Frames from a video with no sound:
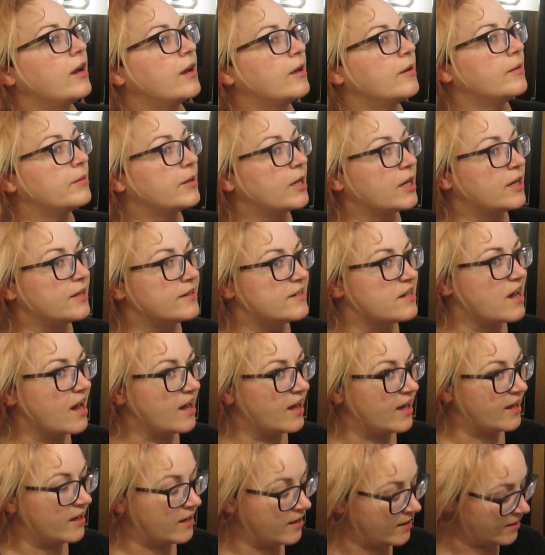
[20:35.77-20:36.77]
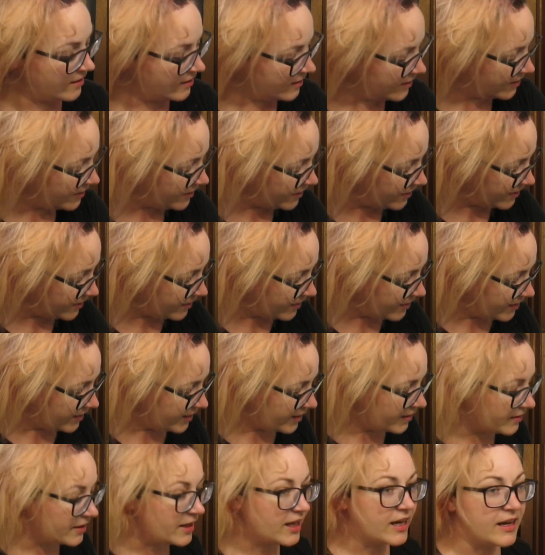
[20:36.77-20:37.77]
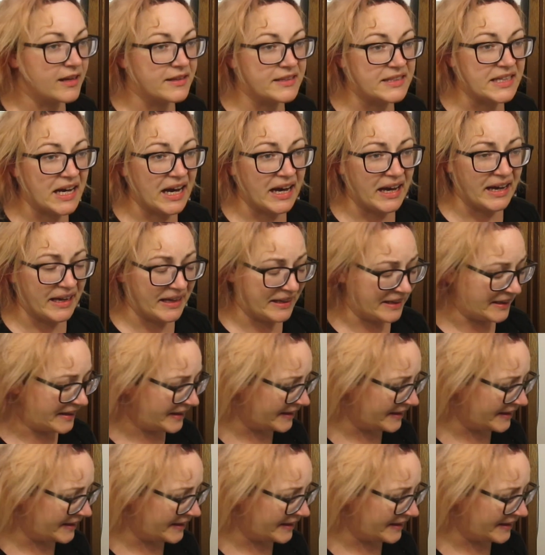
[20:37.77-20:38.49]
I'm gonna die. I'm gonna die.